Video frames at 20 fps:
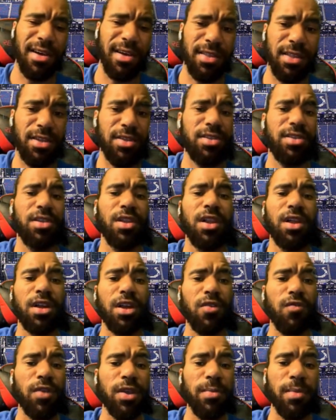There's still
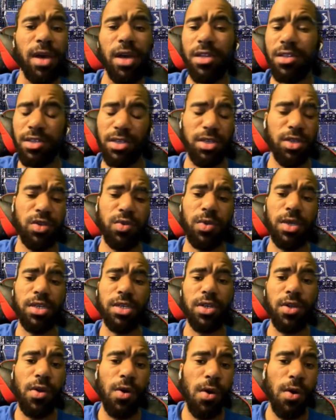a Kareem Hunt
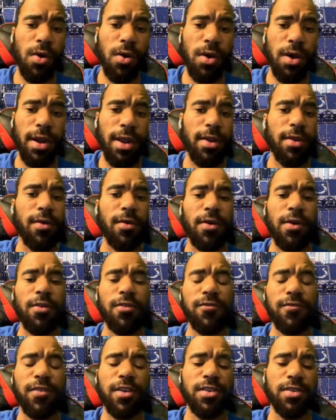situation going on. I know
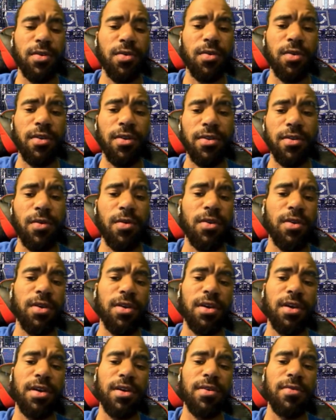Colts fans are on
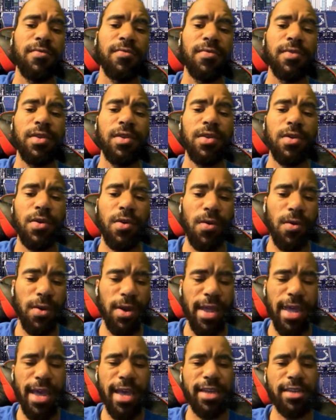
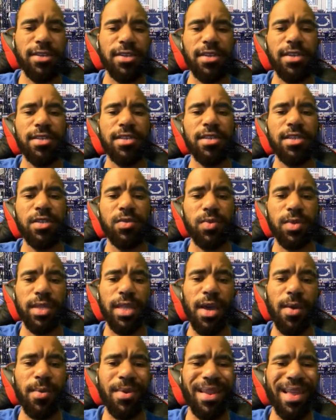the edge of their seats
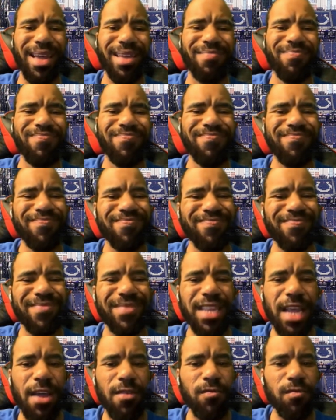with that one. Like,
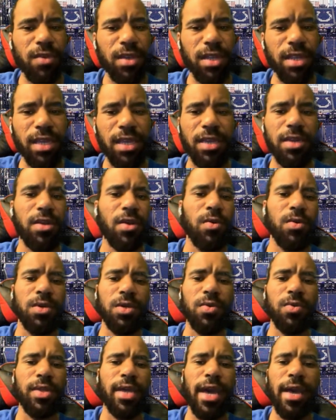not really.
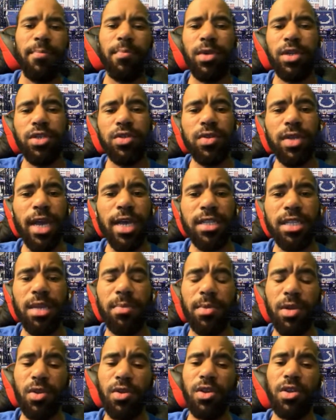Don't do that. But you guys
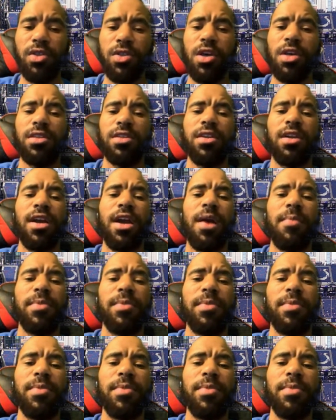let me know your thoughts in the
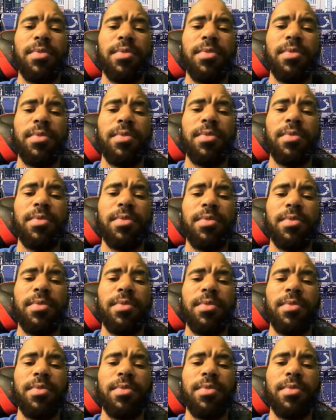comment section about this
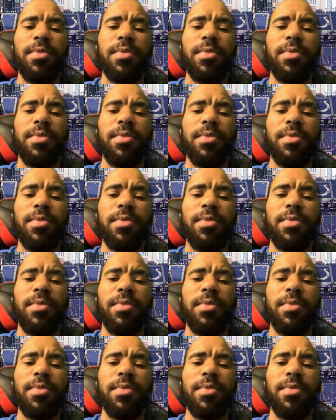whole
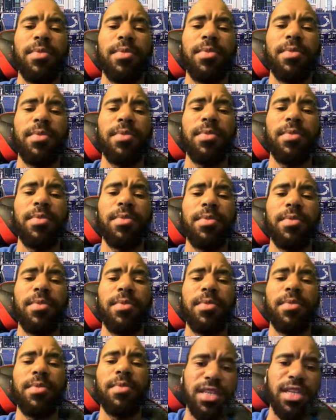situation. This is Marcus, and
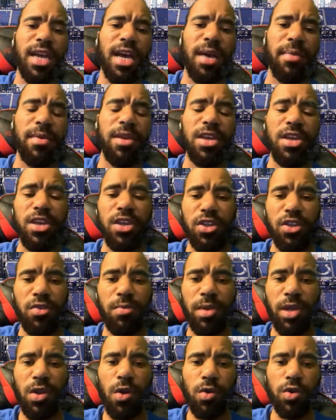until next time,
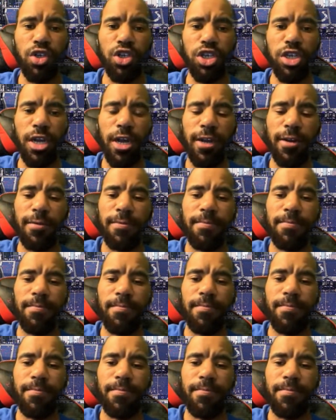you've been Culture Shock.